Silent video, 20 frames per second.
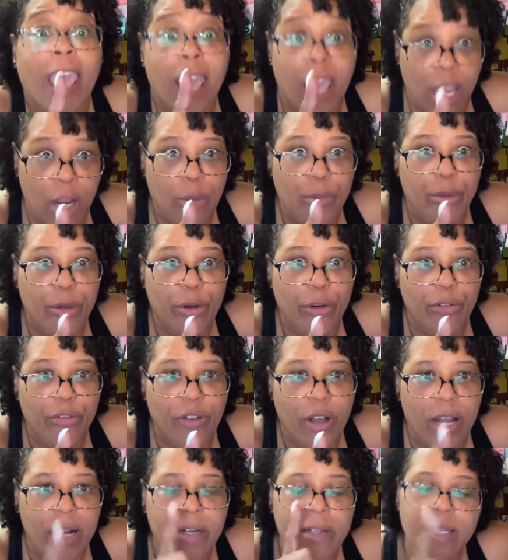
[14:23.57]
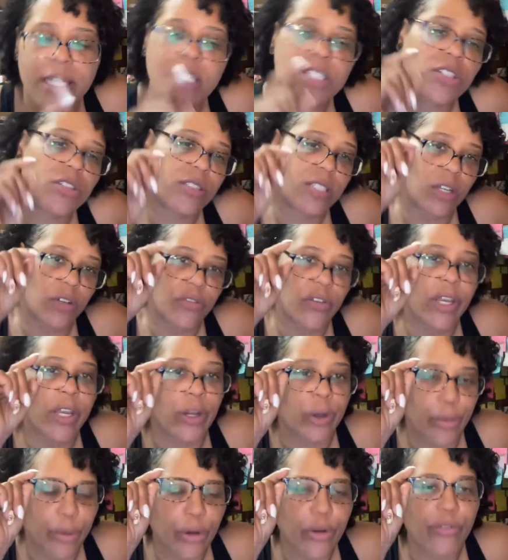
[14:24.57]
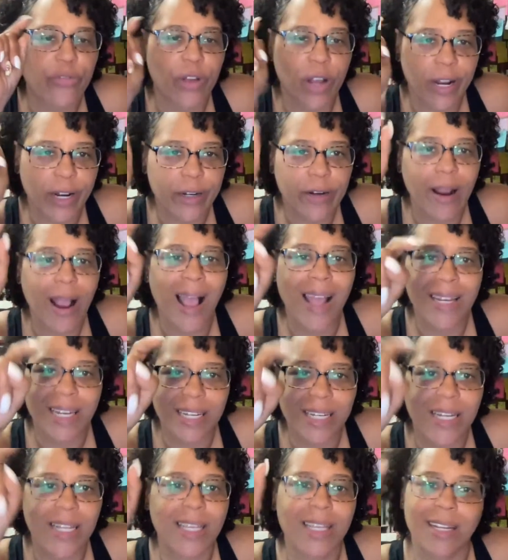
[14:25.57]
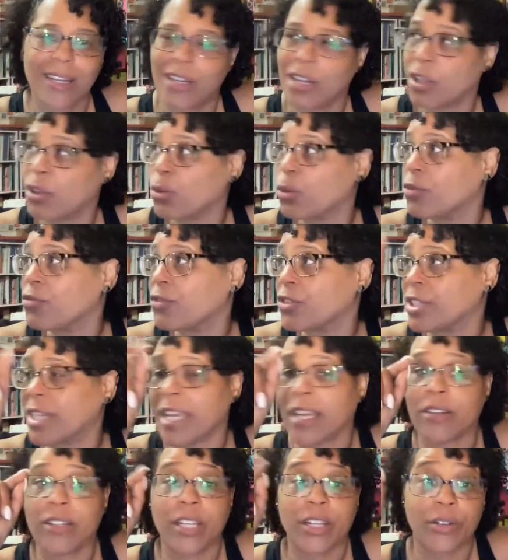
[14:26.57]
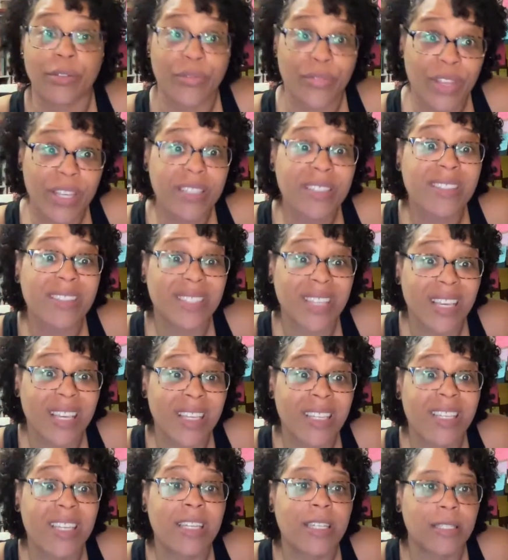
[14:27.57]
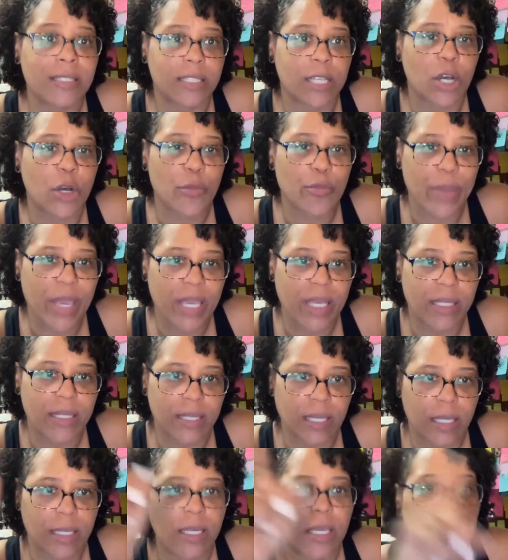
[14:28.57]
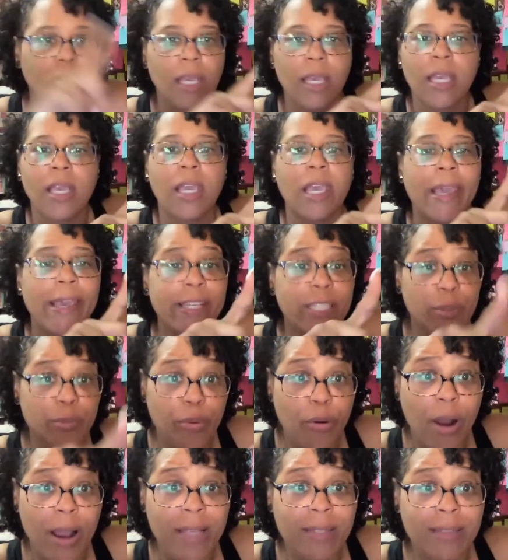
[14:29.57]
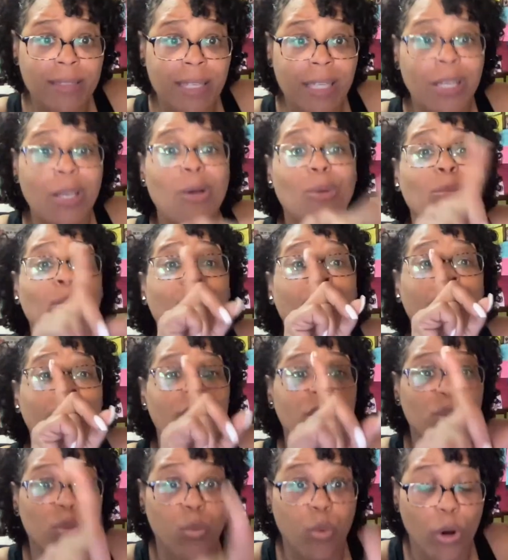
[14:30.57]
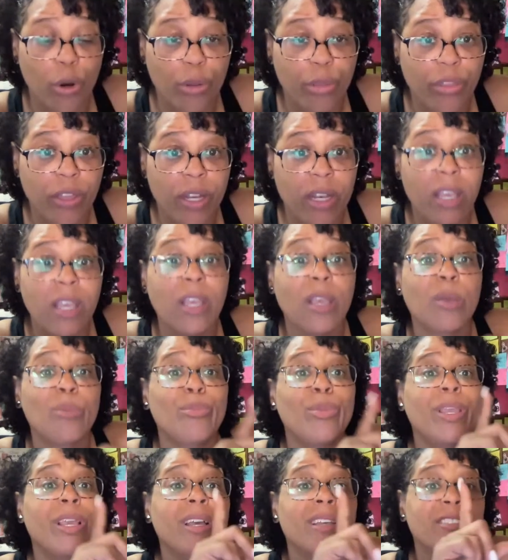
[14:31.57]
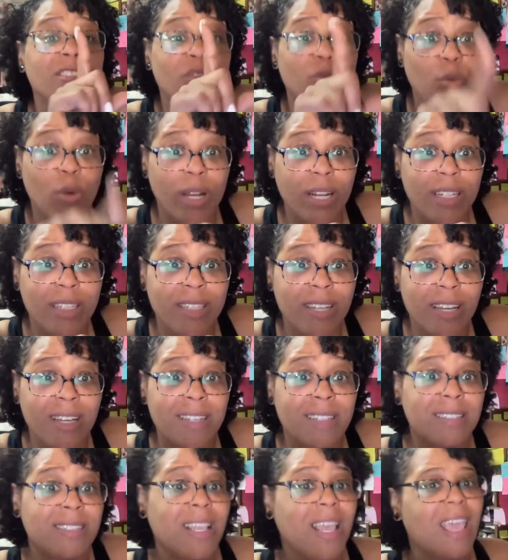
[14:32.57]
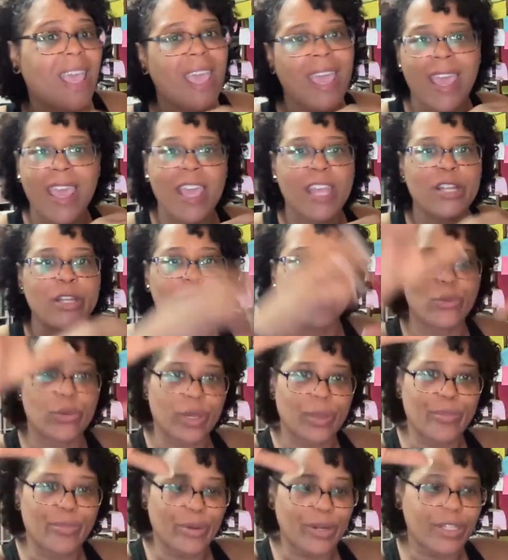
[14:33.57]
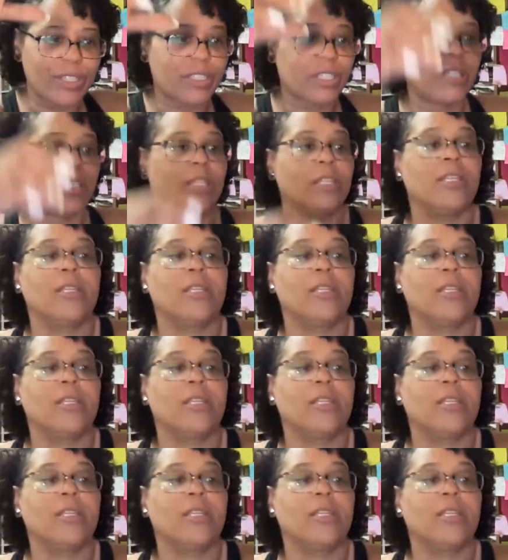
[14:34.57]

air purifier. Get yourself an air purifier. I need to get another one for down here. This thing is amazing. It's pricey, but it's worth it because of what it does. And you can put